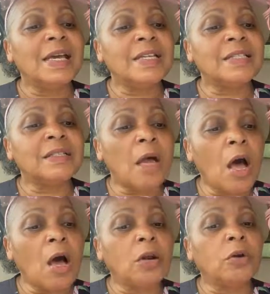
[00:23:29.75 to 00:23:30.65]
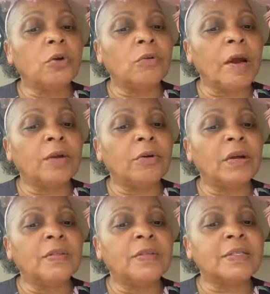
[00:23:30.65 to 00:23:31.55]
is not greater
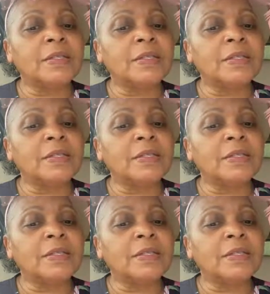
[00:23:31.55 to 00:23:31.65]
in the